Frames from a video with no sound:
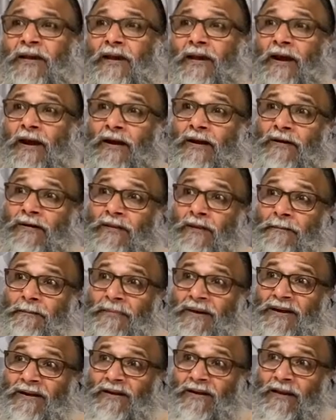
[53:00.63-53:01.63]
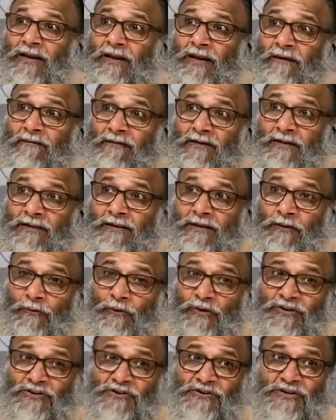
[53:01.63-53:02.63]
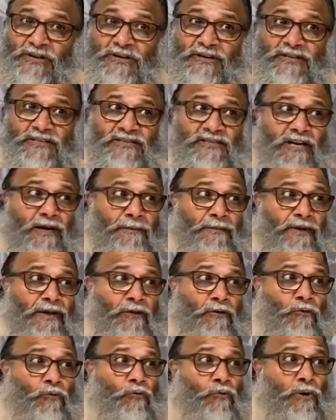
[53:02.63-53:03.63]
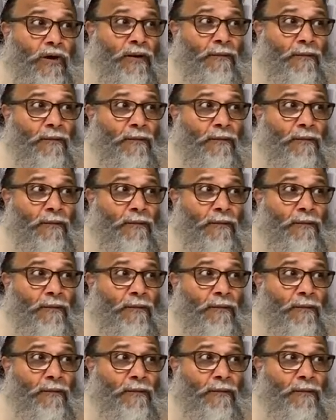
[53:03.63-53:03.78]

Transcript: At the mental level, the question is coming, who